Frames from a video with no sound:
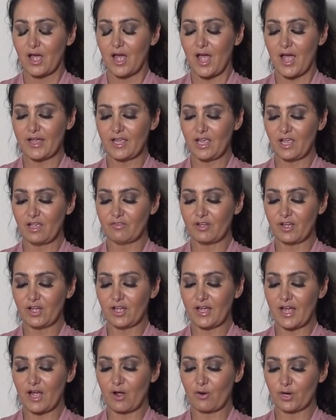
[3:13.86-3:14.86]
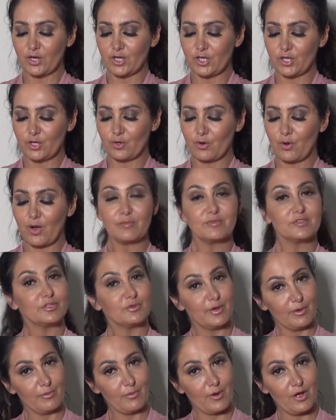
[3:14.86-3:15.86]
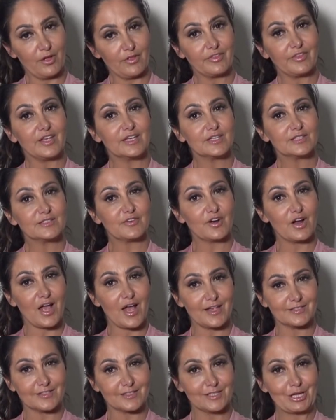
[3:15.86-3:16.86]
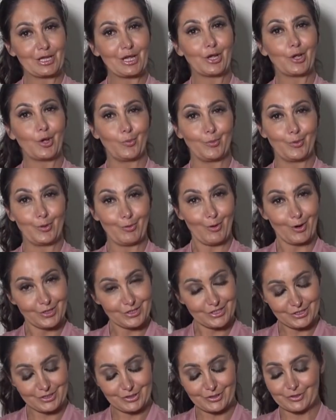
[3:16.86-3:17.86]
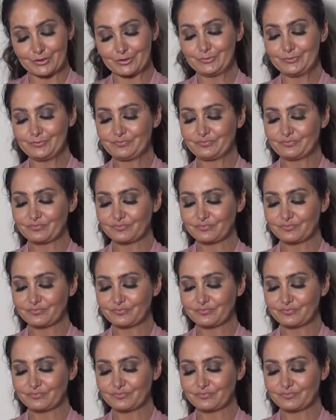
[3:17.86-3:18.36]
Hi Ava, how are you? I'm doing well, thanks for asking. I hope you are too.